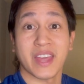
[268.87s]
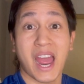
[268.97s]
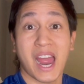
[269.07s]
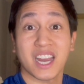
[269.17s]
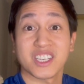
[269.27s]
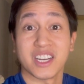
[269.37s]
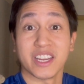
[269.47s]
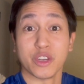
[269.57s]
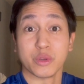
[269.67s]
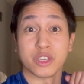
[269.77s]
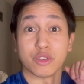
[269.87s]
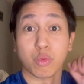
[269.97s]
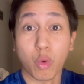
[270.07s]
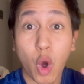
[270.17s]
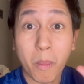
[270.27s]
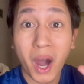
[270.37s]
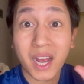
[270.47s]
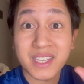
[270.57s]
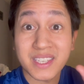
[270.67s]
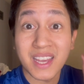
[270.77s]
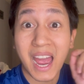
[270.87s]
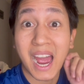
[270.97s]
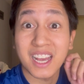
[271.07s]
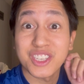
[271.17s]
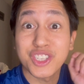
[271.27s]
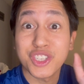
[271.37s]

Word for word: that actually uses robots as